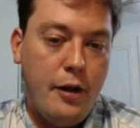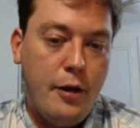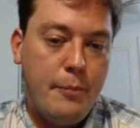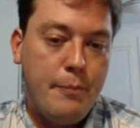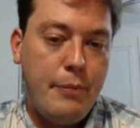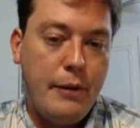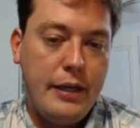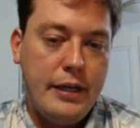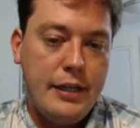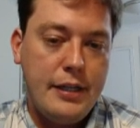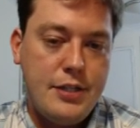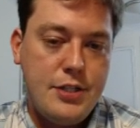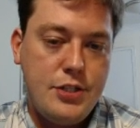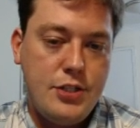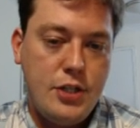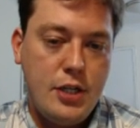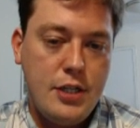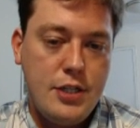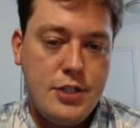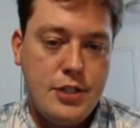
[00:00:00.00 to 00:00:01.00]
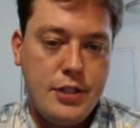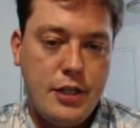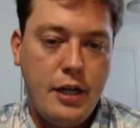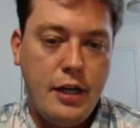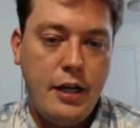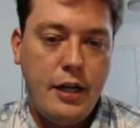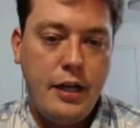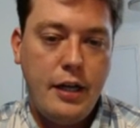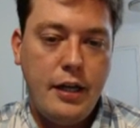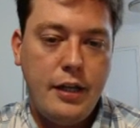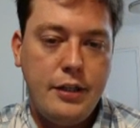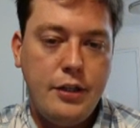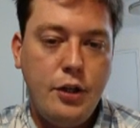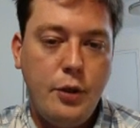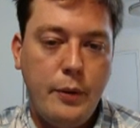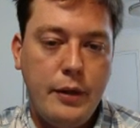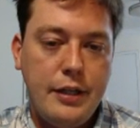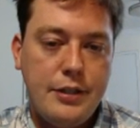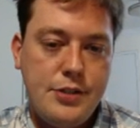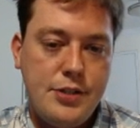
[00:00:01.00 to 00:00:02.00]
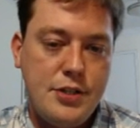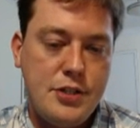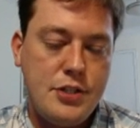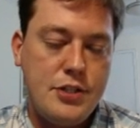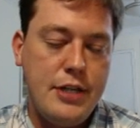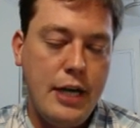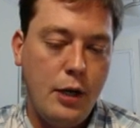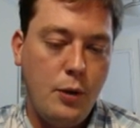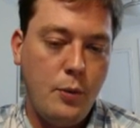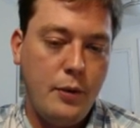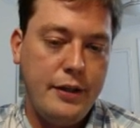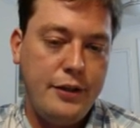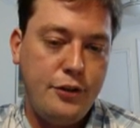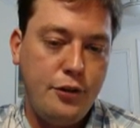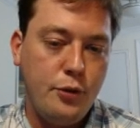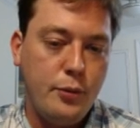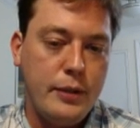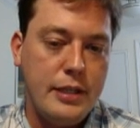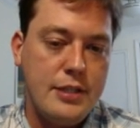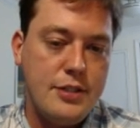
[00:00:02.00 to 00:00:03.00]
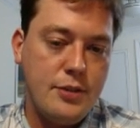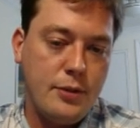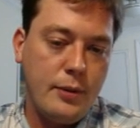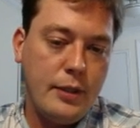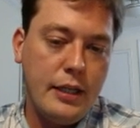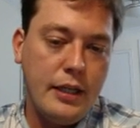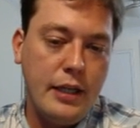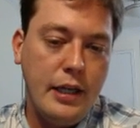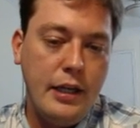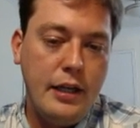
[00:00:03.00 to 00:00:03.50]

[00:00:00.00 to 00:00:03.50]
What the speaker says: but it's just it's just dealt with too easily.